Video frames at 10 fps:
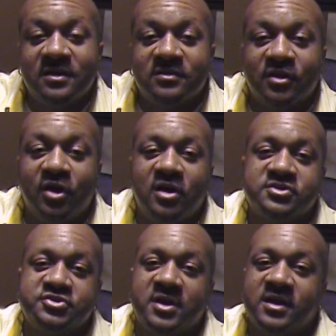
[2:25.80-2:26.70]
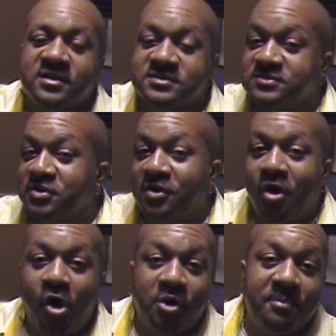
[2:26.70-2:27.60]
the contract is going to
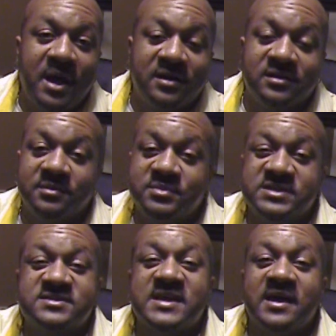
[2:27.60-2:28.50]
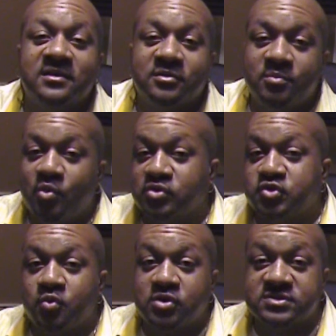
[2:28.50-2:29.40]
automatically be tailored more
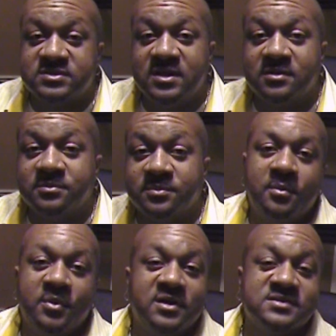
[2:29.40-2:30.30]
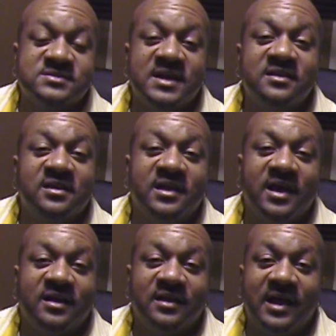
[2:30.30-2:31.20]
towards them because they look
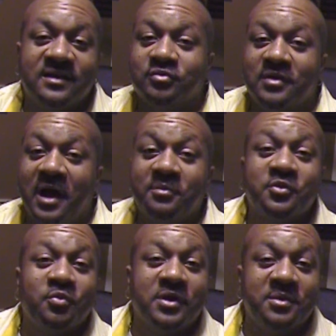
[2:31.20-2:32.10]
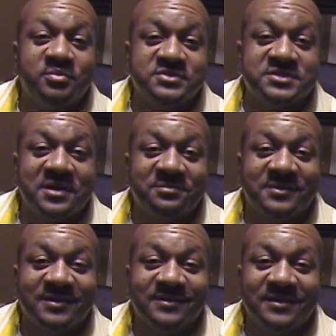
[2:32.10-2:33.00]
at it like I'm the one that put you up
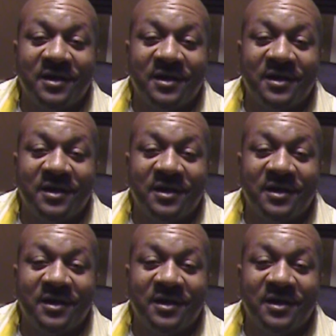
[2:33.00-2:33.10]
there.